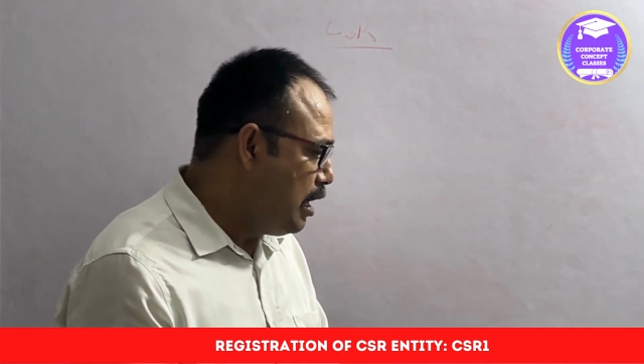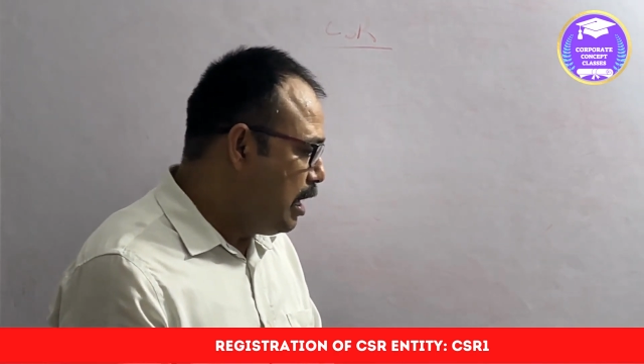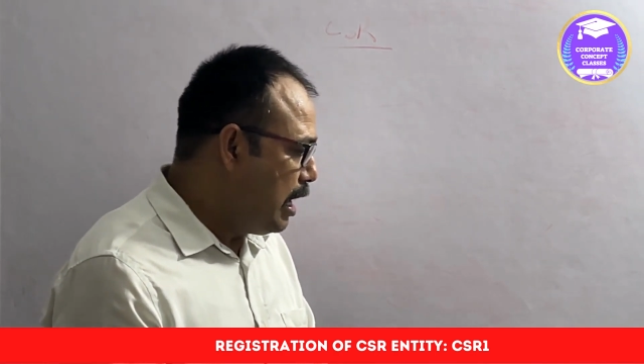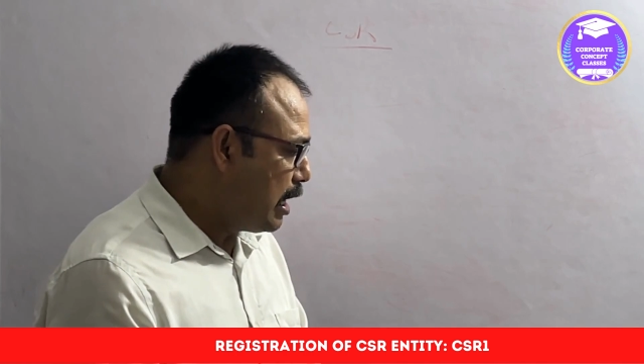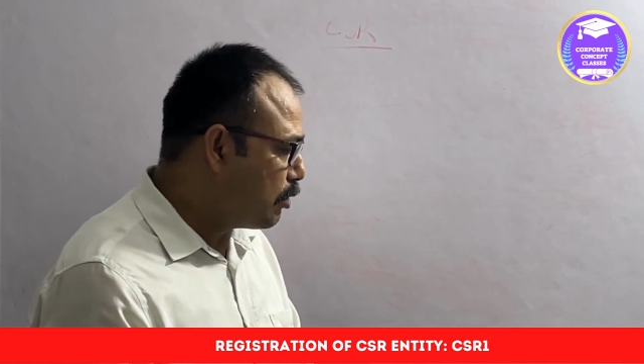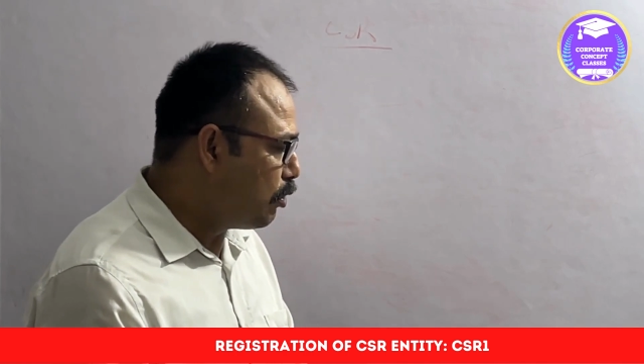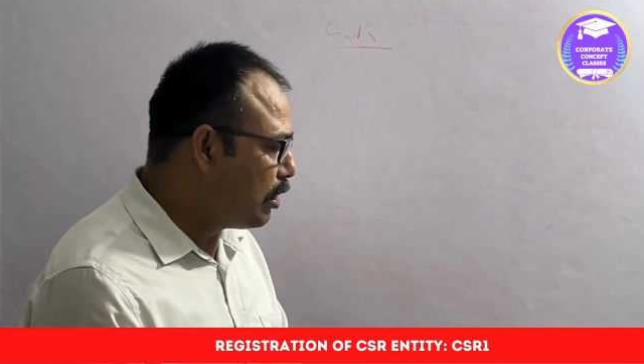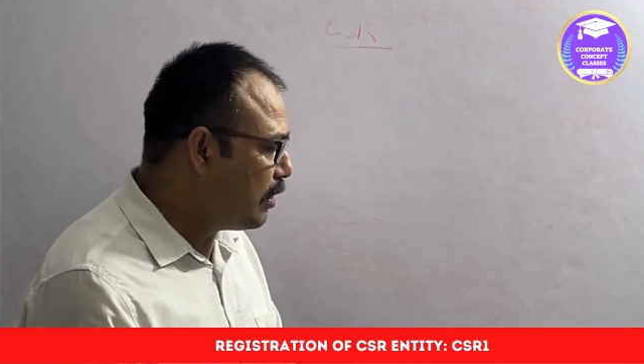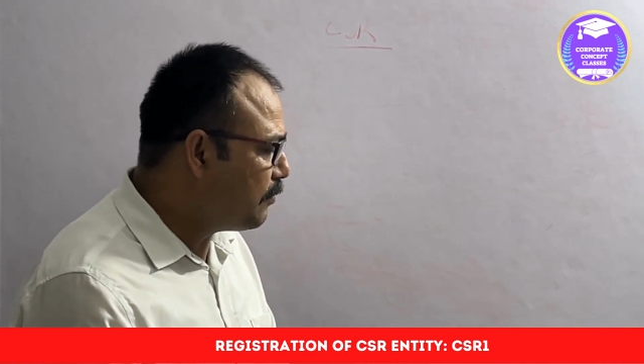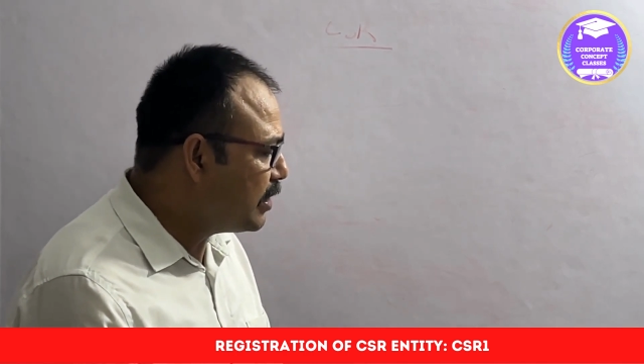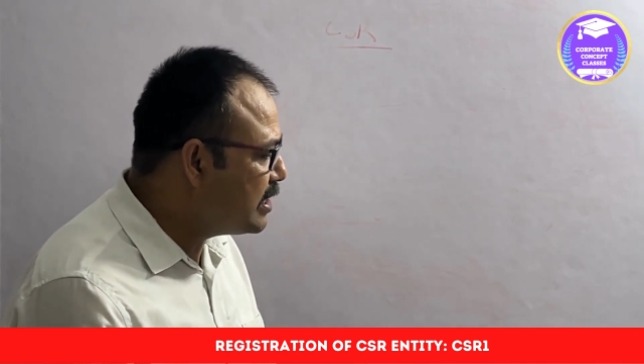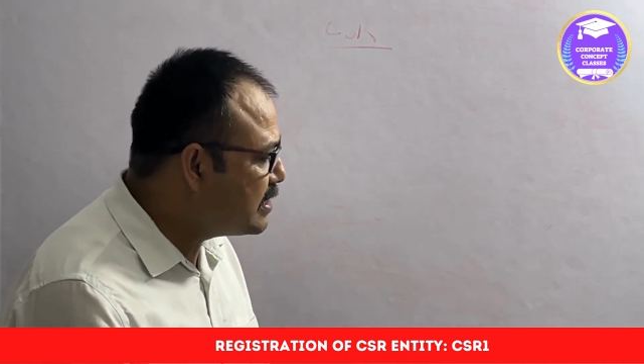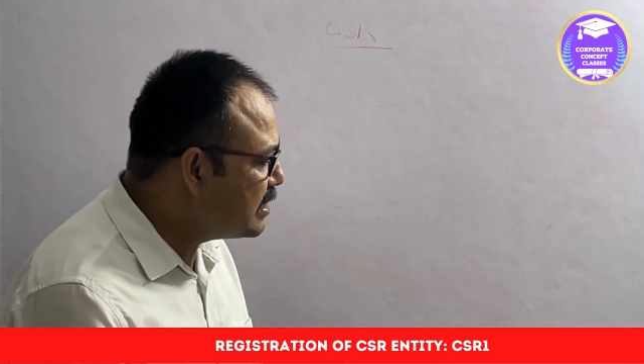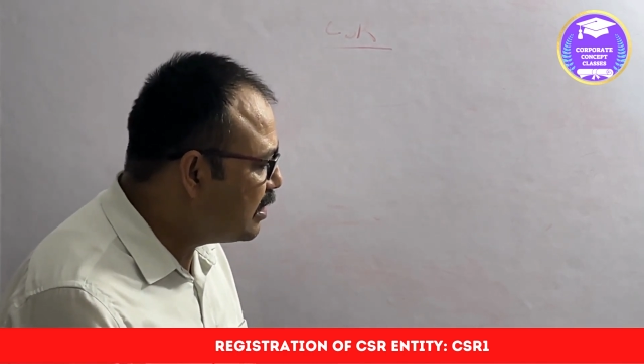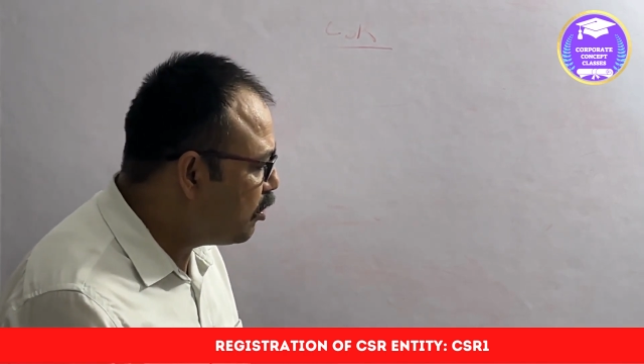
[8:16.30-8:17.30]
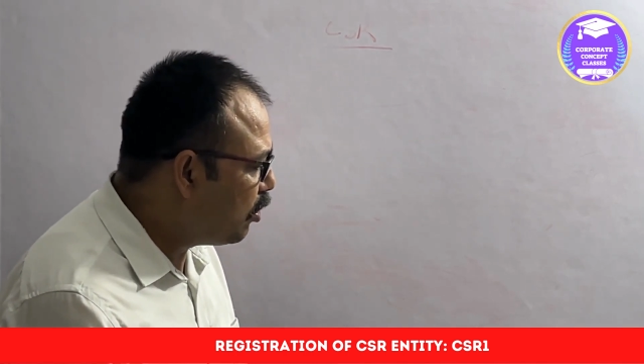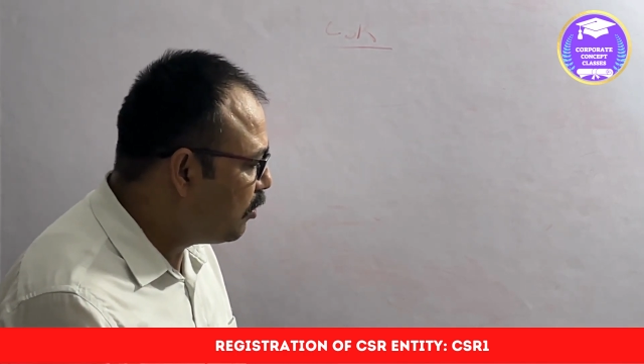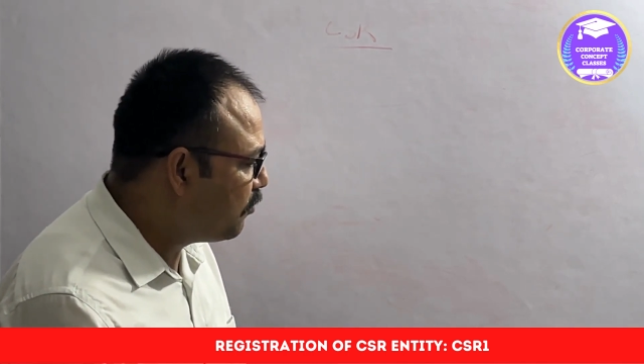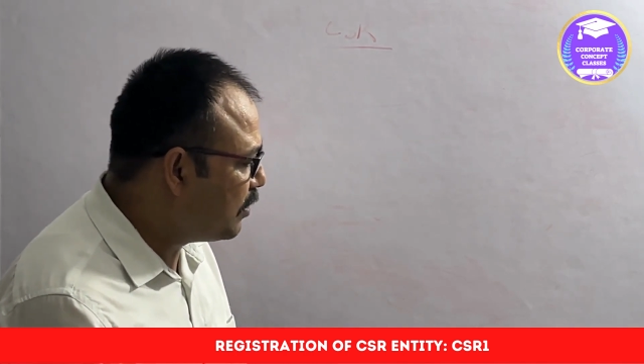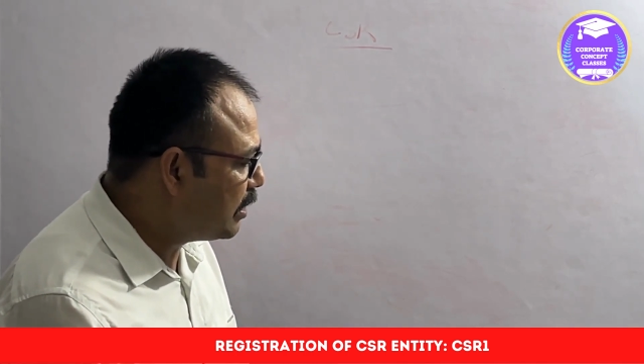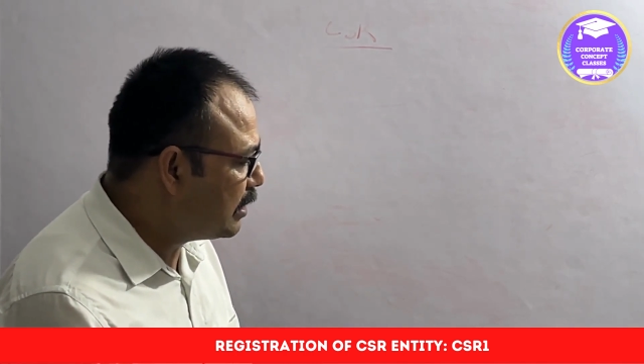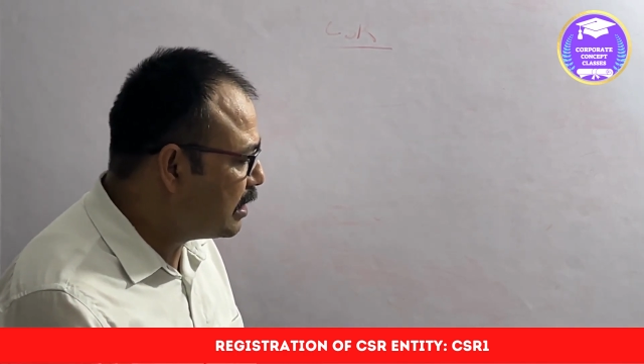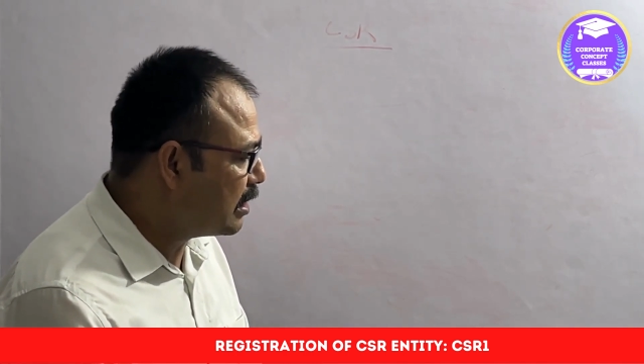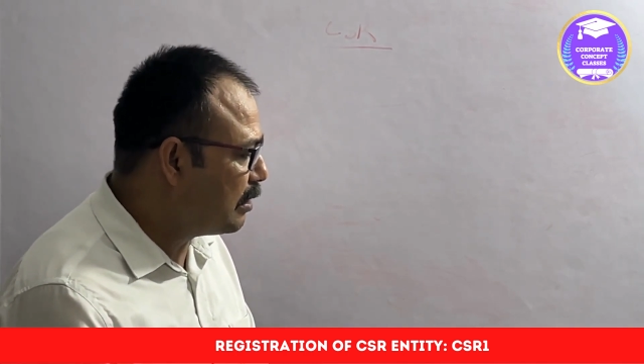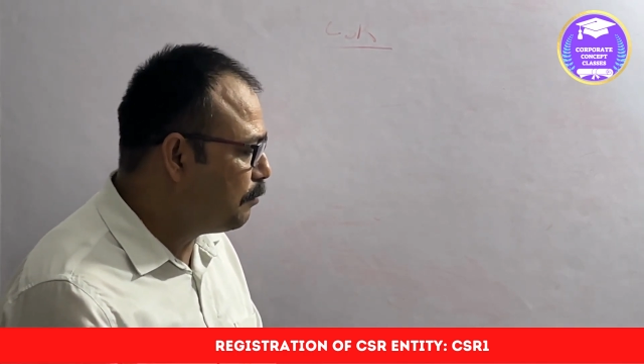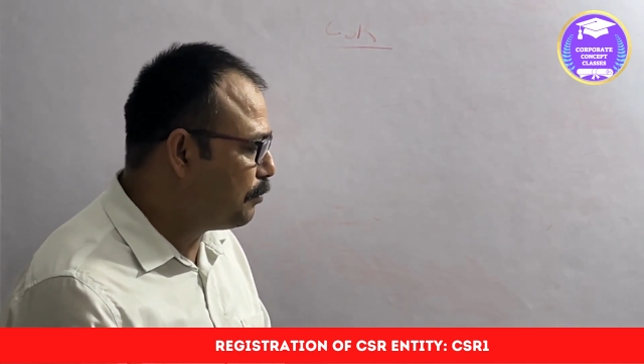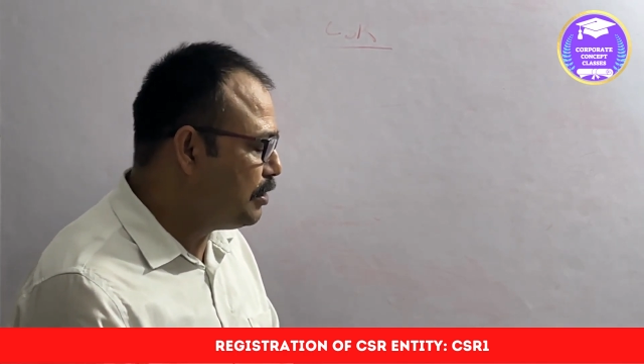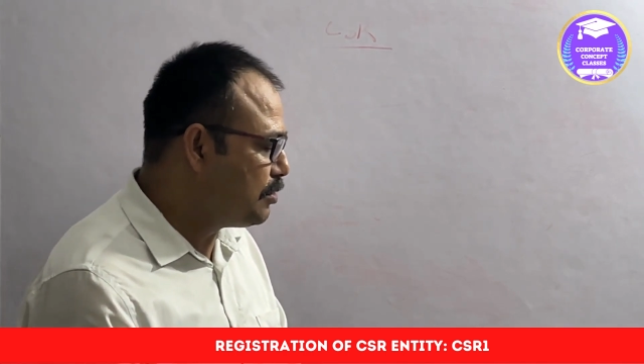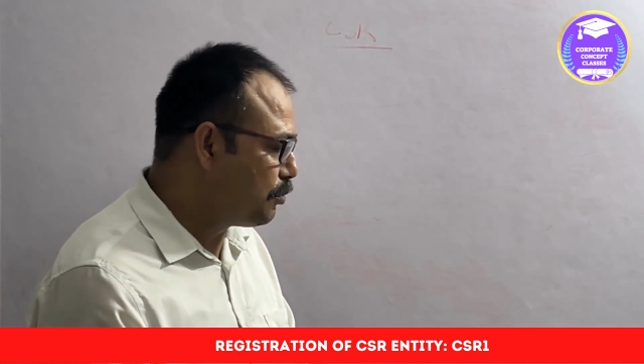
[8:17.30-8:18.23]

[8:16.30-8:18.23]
A collaboration of other companies